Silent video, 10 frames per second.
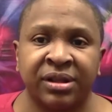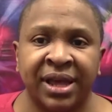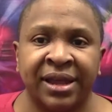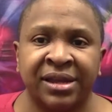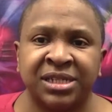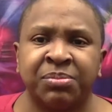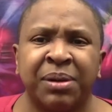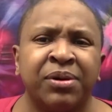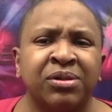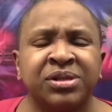That is,
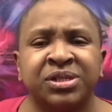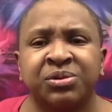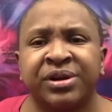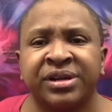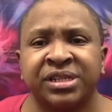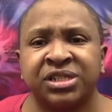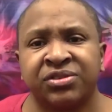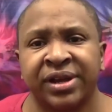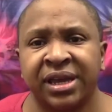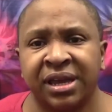bipolar disorder is
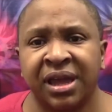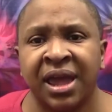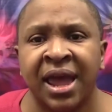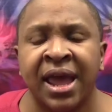tricky.